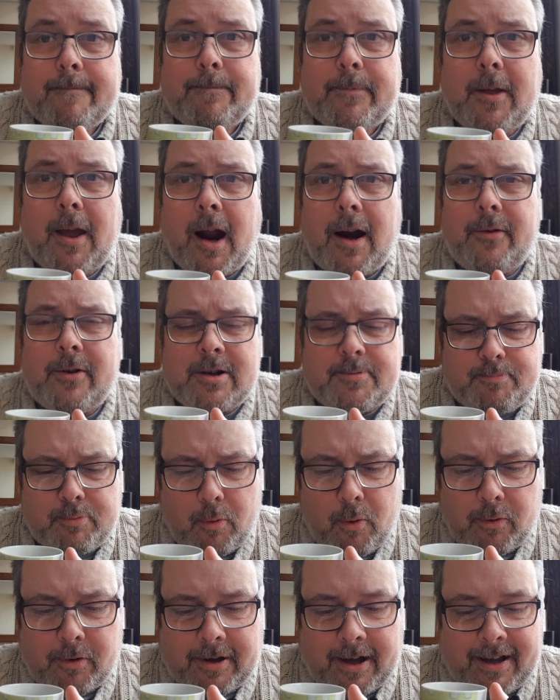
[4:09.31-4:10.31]
The Irish
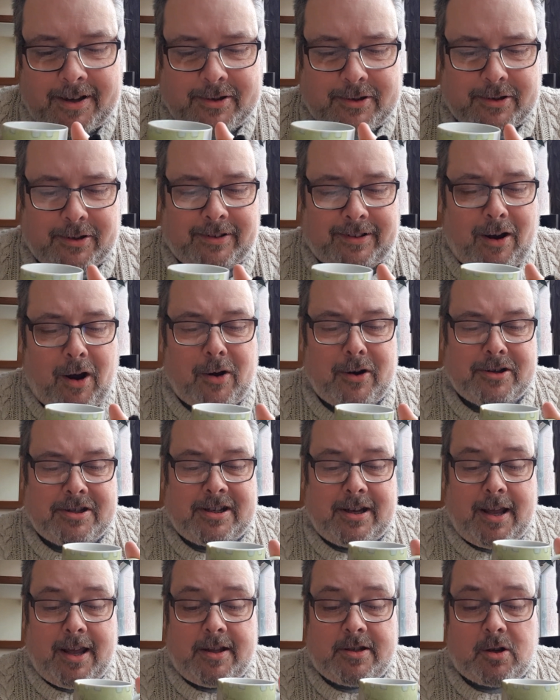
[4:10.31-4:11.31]
broadcaster
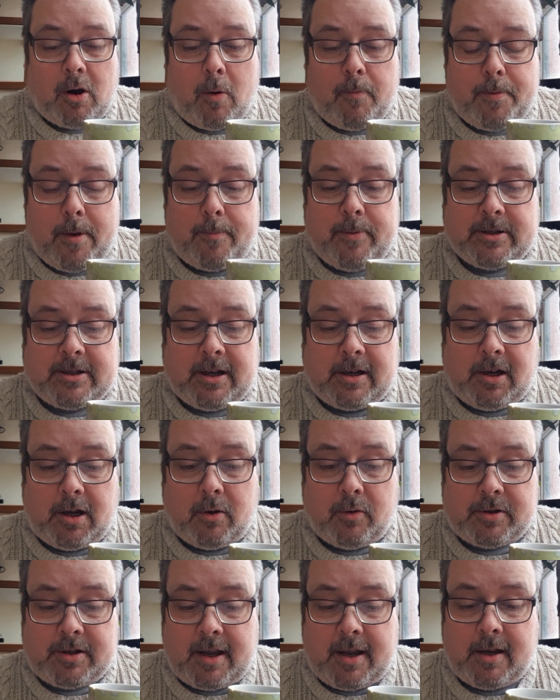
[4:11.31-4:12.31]
RTE told BBC
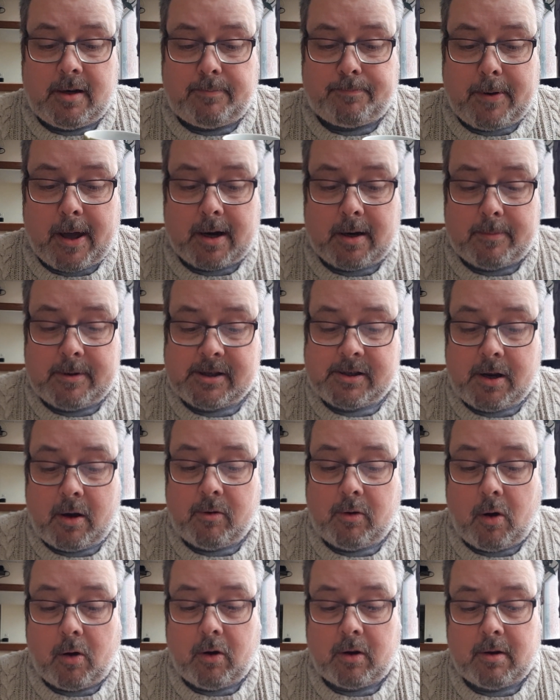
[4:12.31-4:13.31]
News Ian Banham is no
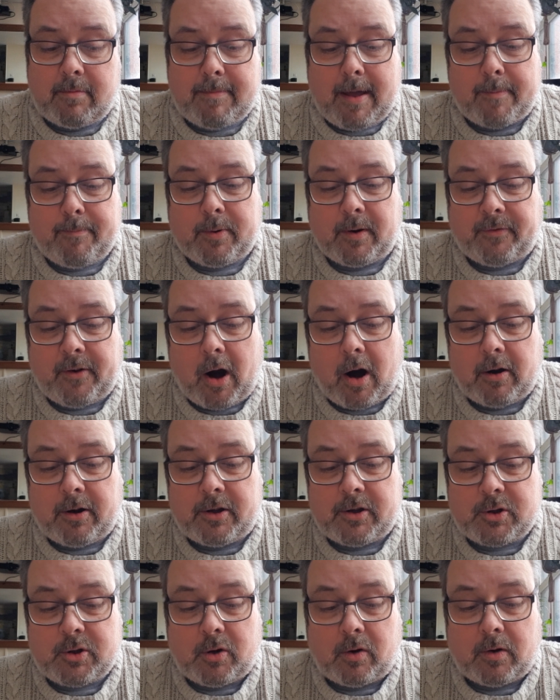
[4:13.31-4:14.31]
longer a member of
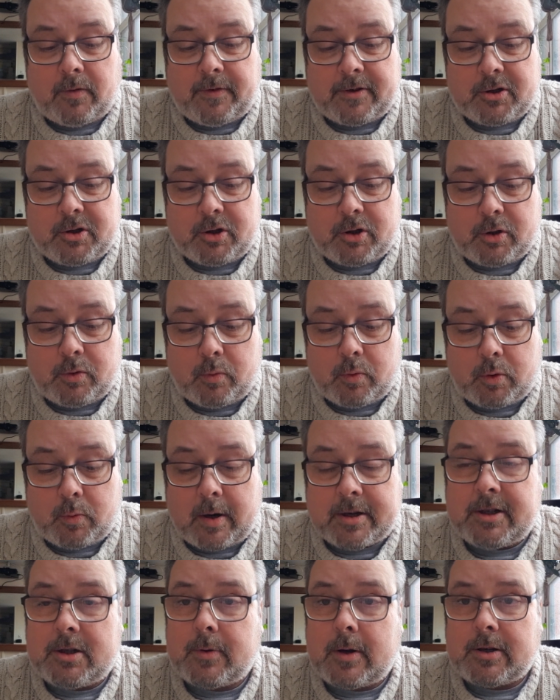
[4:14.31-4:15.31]
Ireland's Eurovision
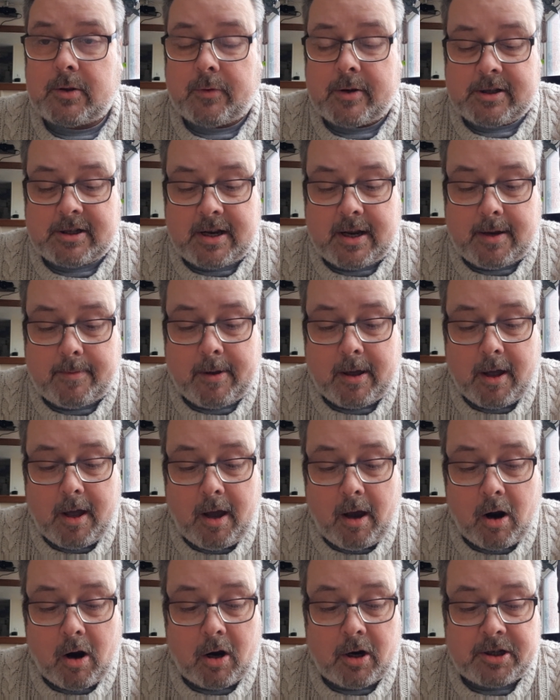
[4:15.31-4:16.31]
2023 team.
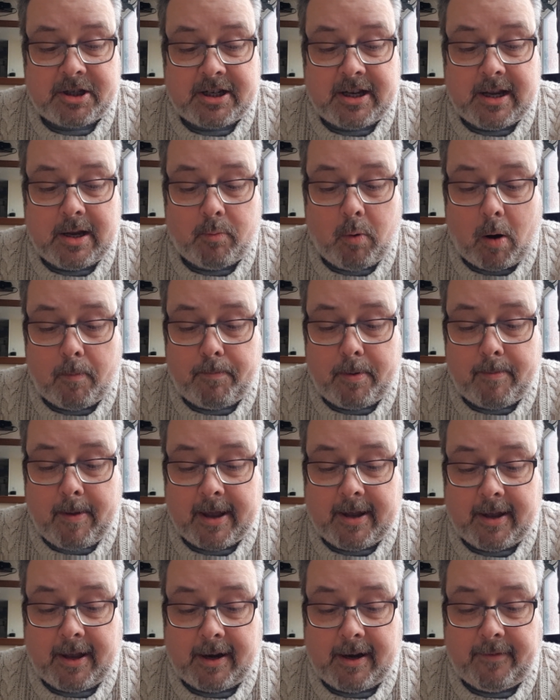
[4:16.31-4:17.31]
RTE won't be
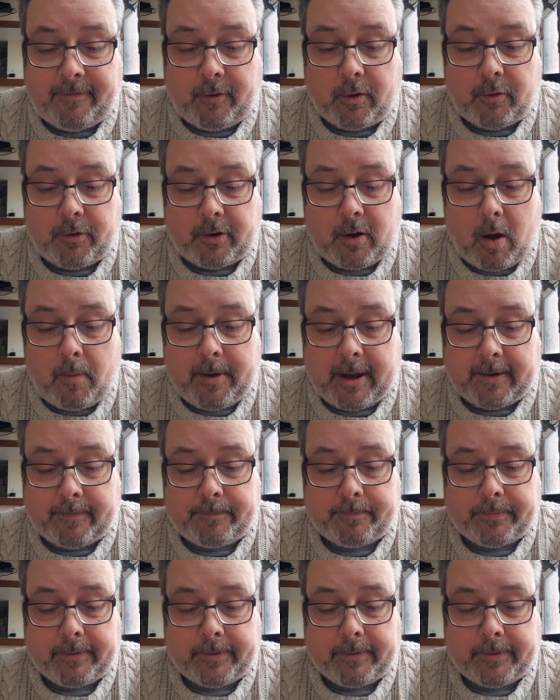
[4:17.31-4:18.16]
making any further comment.